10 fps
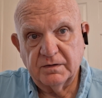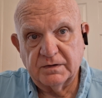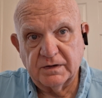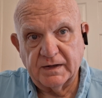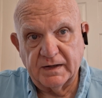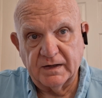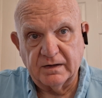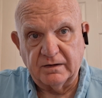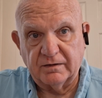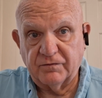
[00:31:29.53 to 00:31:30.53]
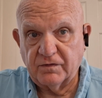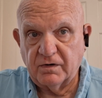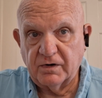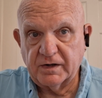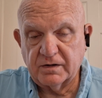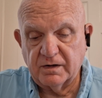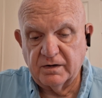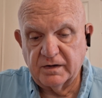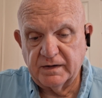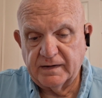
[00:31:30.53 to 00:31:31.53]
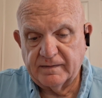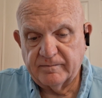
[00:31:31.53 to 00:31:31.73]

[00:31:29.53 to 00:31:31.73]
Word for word: to hell for all eternity.